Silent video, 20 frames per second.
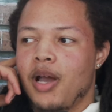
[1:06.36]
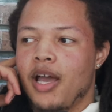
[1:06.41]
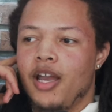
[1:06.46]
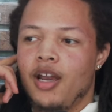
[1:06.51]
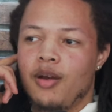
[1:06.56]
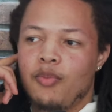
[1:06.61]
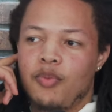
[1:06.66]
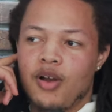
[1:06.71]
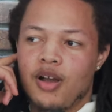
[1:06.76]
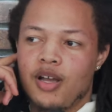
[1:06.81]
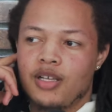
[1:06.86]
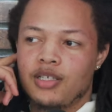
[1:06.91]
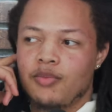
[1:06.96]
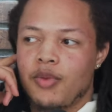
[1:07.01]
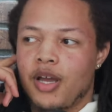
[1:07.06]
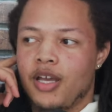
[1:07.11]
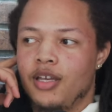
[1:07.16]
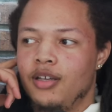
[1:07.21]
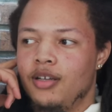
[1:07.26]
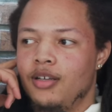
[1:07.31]
my AirPods in
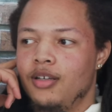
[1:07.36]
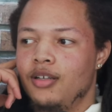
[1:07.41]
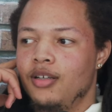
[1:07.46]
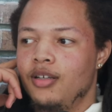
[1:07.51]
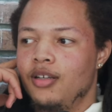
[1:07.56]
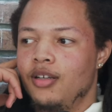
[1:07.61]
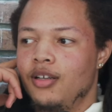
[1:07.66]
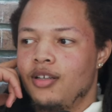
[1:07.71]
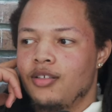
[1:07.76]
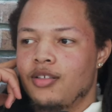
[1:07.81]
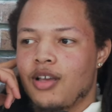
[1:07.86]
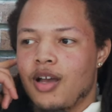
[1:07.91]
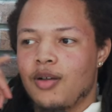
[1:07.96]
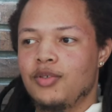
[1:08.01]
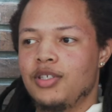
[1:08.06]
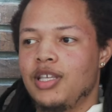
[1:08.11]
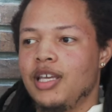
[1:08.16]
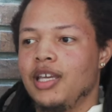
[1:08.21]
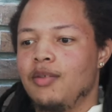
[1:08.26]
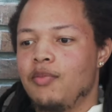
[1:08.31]
my ear, so I
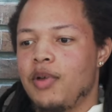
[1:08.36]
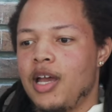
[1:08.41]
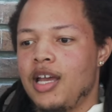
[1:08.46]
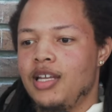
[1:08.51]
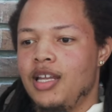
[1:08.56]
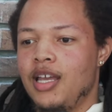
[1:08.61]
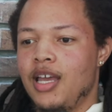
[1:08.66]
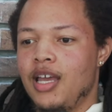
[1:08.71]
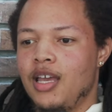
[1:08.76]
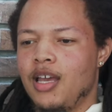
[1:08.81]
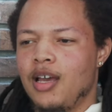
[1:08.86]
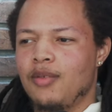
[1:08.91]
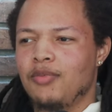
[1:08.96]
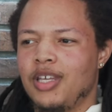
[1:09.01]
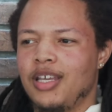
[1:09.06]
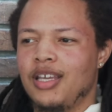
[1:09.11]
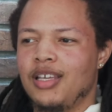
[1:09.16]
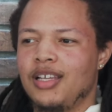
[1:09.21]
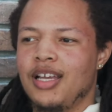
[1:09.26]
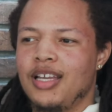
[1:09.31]
was thinking about that. I'm
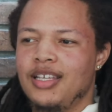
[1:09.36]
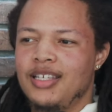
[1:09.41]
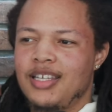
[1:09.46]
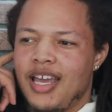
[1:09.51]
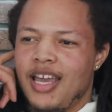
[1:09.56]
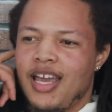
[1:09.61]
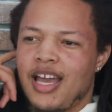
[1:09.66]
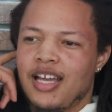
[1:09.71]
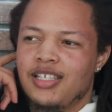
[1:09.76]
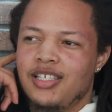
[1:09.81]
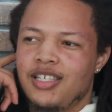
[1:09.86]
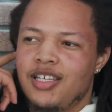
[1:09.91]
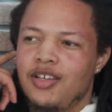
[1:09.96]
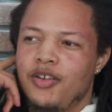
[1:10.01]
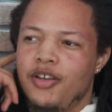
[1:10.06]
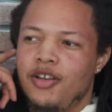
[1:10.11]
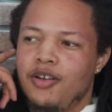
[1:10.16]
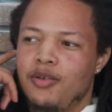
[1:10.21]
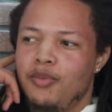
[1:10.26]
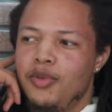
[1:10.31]
thinking like, dang, I still
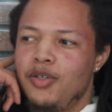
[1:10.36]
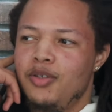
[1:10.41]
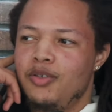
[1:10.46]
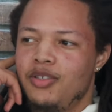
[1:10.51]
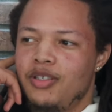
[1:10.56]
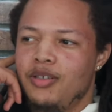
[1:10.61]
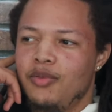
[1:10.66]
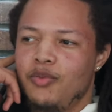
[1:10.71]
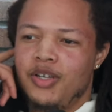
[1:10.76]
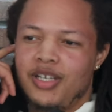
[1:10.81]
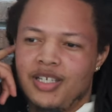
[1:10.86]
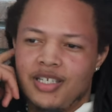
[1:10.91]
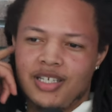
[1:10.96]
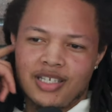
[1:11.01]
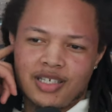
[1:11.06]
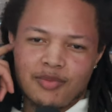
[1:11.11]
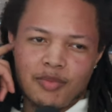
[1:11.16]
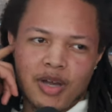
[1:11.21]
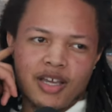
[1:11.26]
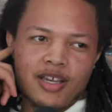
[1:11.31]
hear the music. What is
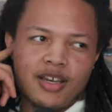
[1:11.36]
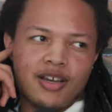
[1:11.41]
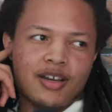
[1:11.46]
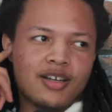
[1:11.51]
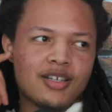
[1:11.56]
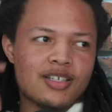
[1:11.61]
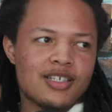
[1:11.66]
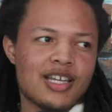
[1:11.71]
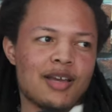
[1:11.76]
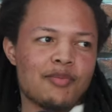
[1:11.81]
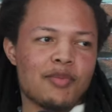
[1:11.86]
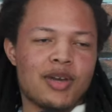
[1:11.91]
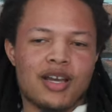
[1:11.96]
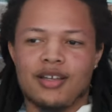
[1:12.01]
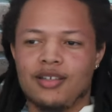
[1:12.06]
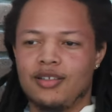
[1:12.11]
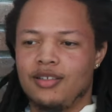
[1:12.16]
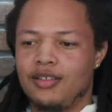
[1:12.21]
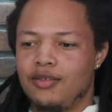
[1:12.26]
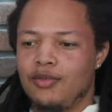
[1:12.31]
this in my ear? It's not
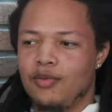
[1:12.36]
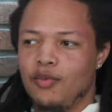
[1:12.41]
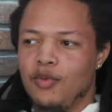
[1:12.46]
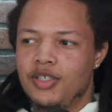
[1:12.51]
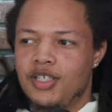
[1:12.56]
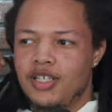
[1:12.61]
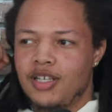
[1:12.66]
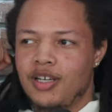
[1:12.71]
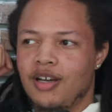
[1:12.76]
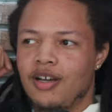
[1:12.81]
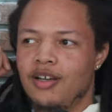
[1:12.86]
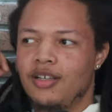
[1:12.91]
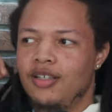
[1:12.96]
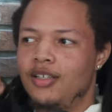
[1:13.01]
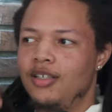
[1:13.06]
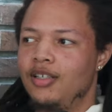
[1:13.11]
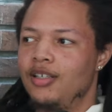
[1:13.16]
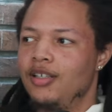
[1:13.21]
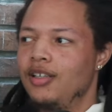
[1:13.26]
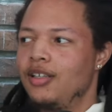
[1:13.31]
my what you call
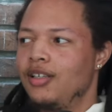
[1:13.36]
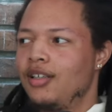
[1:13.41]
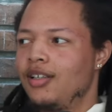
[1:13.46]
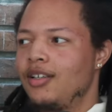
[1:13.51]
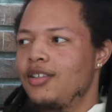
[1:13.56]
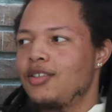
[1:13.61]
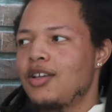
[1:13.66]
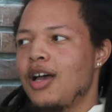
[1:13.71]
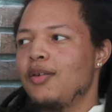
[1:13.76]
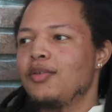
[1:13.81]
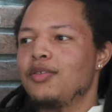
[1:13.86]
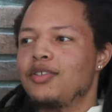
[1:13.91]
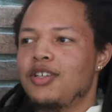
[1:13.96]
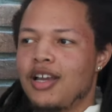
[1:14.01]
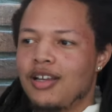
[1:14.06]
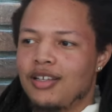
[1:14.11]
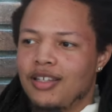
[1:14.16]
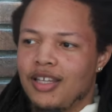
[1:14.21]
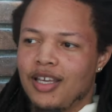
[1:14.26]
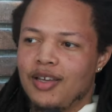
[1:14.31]
it. So I was
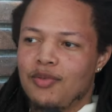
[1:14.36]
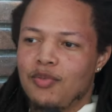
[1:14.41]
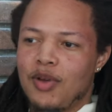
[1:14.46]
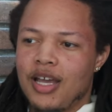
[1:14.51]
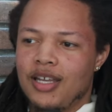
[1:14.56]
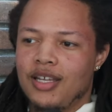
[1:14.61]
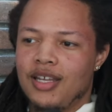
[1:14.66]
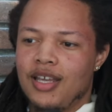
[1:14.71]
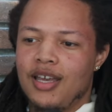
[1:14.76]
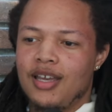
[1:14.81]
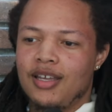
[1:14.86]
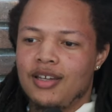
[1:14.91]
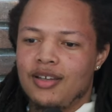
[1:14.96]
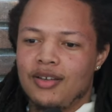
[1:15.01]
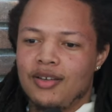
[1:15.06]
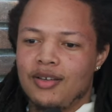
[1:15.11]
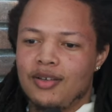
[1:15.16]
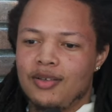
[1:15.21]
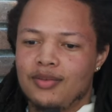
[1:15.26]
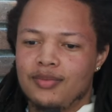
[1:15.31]
trying to think about that.
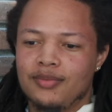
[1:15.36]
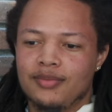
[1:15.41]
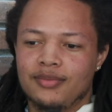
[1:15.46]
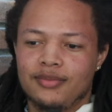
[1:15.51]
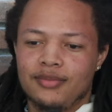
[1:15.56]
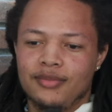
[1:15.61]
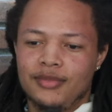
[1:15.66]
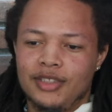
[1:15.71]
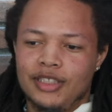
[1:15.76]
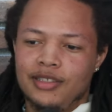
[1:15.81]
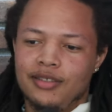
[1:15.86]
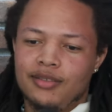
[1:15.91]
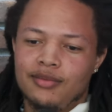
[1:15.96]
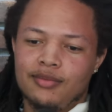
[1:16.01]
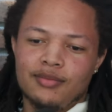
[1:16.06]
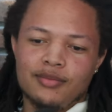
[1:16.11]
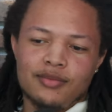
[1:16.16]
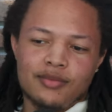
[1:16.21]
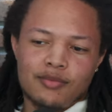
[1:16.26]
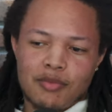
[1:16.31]
Um
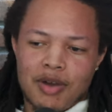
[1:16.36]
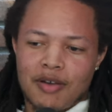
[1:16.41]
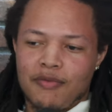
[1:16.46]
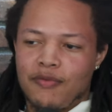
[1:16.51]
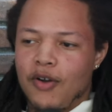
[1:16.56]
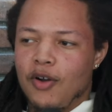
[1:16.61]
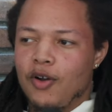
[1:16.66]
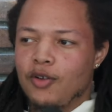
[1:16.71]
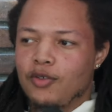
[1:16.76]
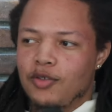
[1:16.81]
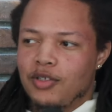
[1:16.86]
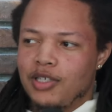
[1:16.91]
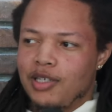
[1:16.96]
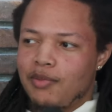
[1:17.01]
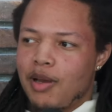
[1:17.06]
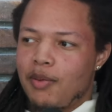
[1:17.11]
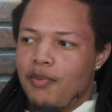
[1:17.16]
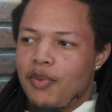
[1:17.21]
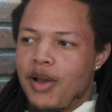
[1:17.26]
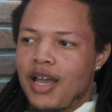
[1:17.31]
my phones was in
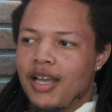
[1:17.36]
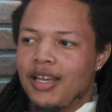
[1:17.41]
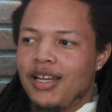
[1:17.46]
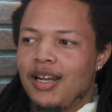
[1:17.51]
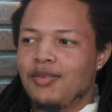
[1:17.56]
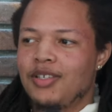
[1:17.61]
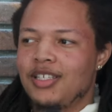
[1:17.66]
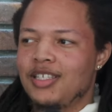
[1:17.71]
my pocket. I'm